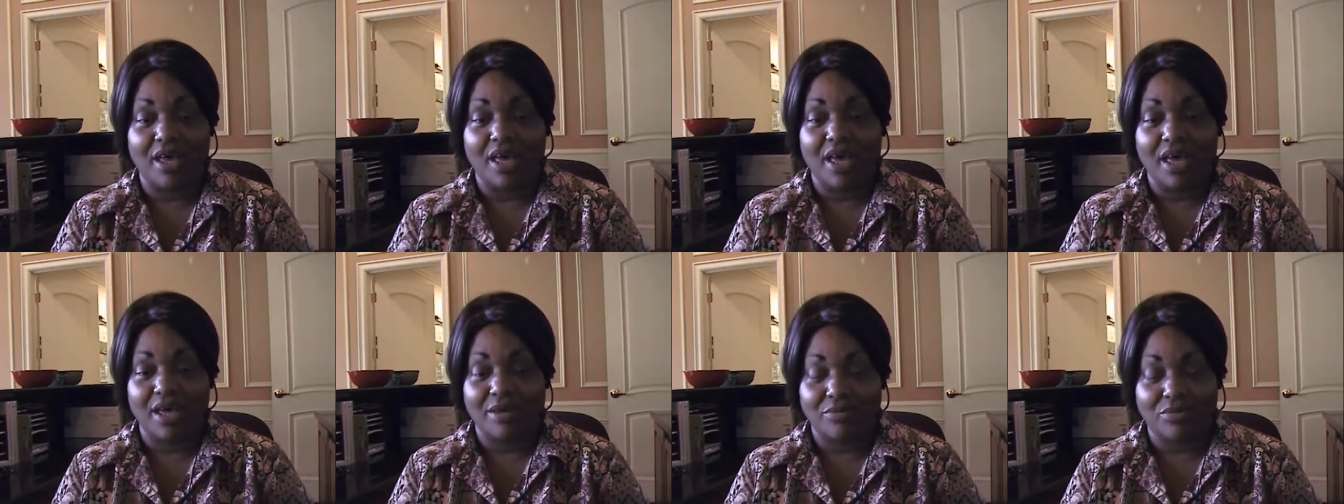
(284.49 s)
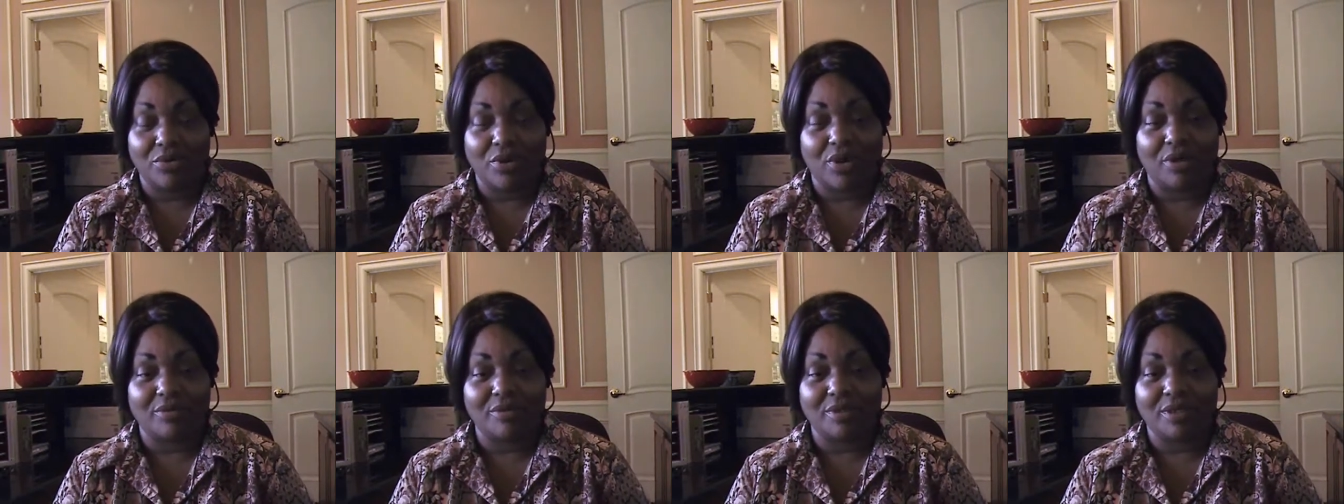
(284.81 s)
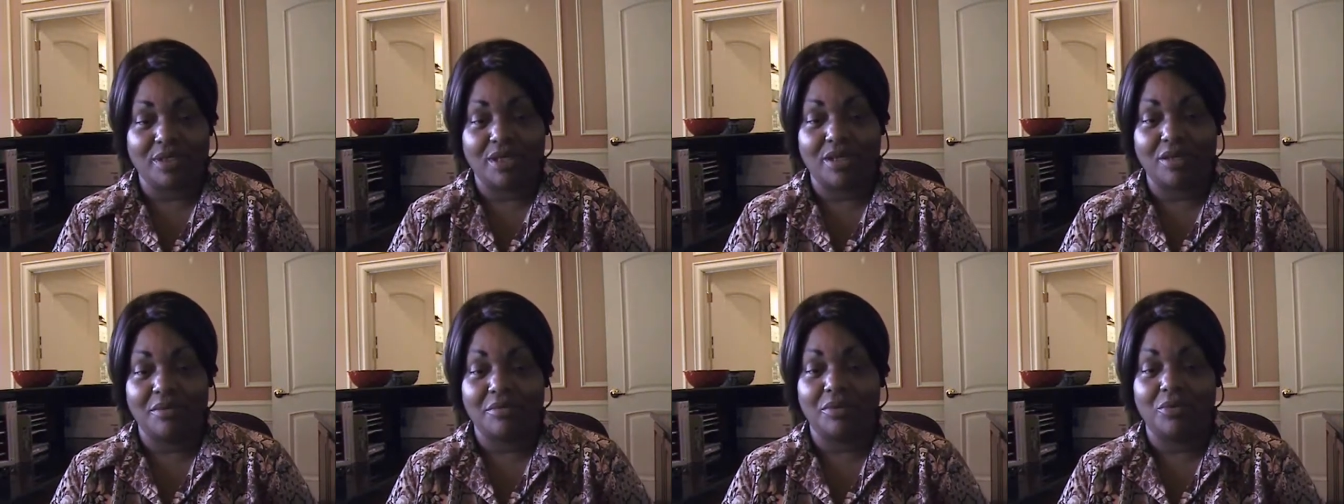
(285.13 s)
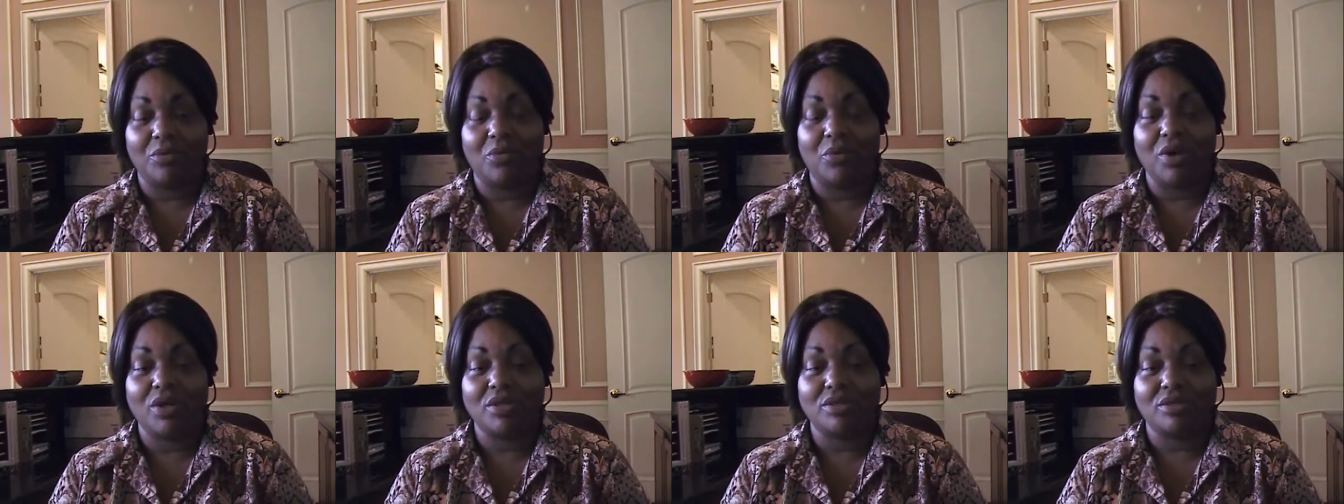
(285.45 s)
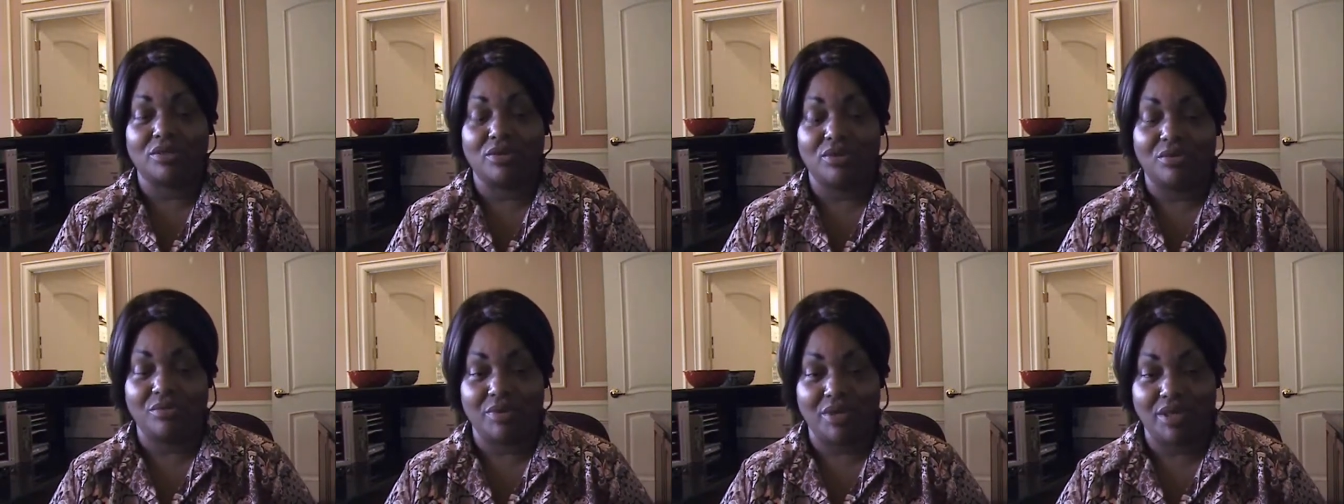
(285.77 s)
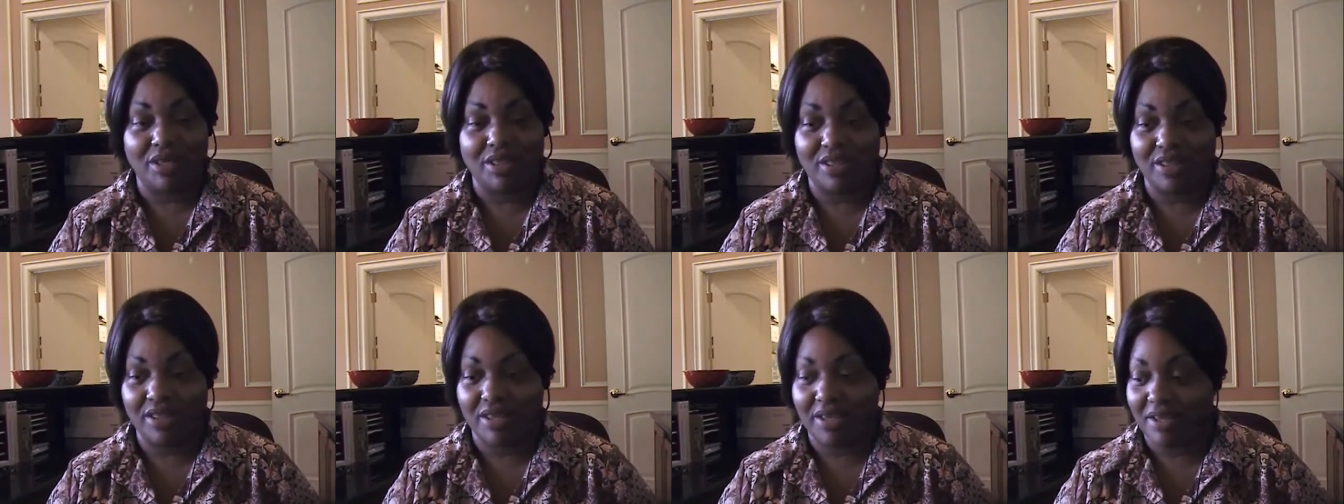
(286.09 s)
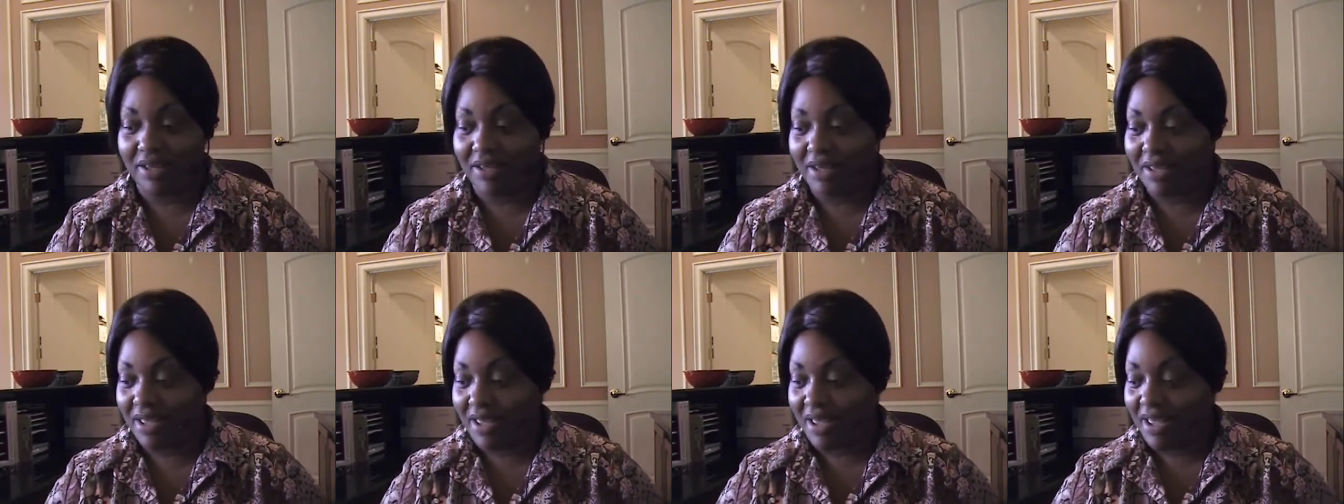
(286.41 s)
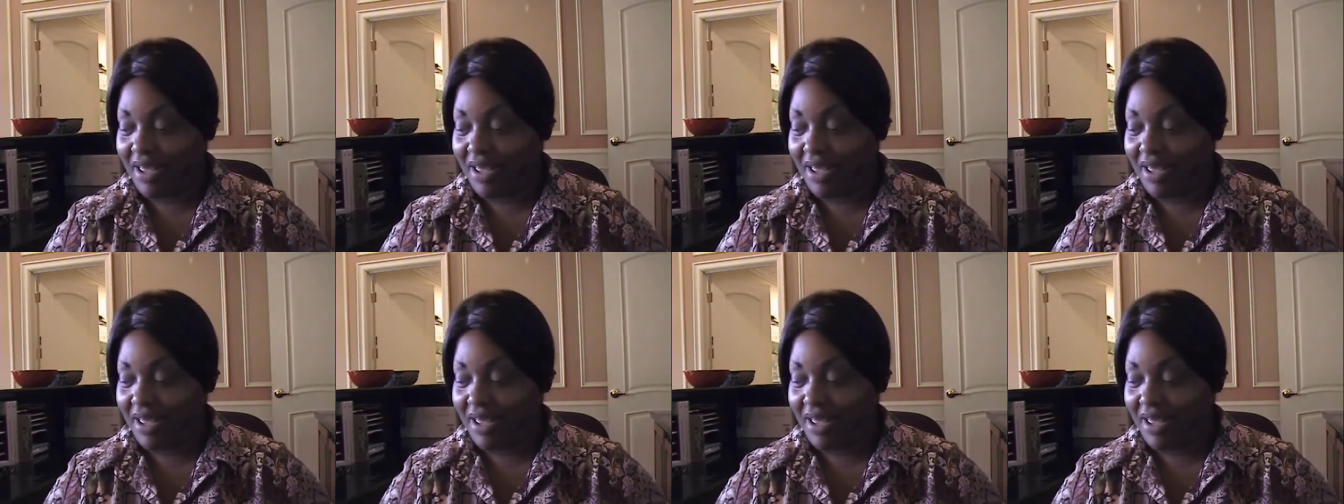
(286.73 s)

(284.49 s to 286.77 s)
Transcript: And probably to him it was no big thing.